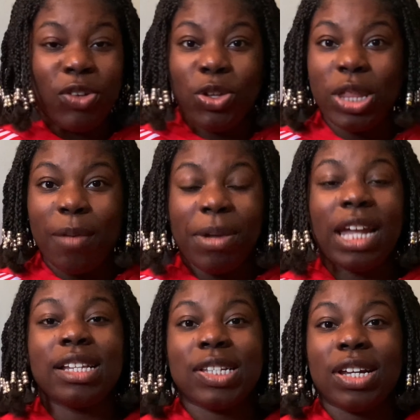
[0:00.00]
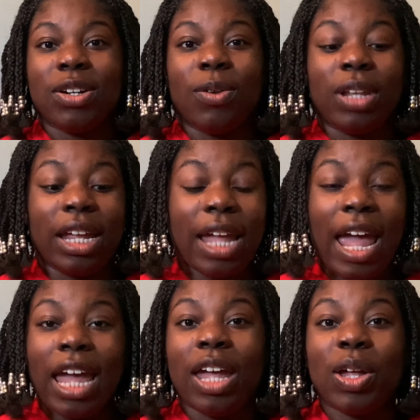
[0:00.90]
you that pain signal like,
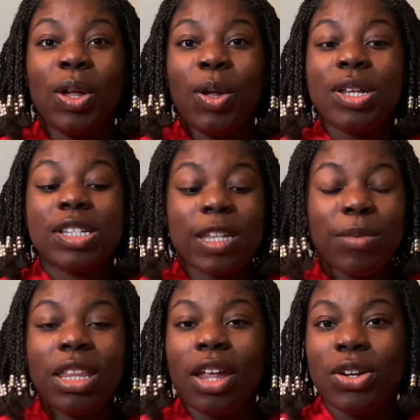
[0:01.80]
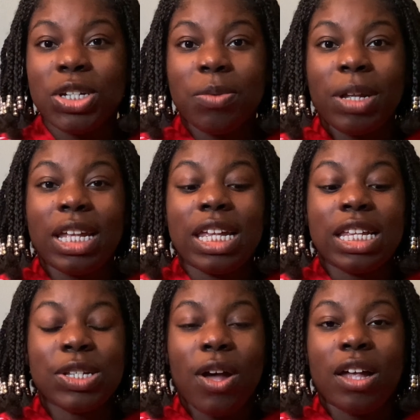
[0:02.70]
hey, something that you're doing
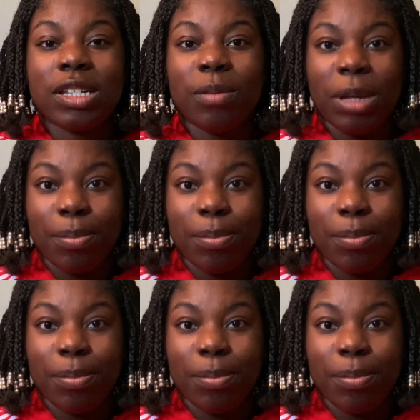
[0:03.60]
is causing me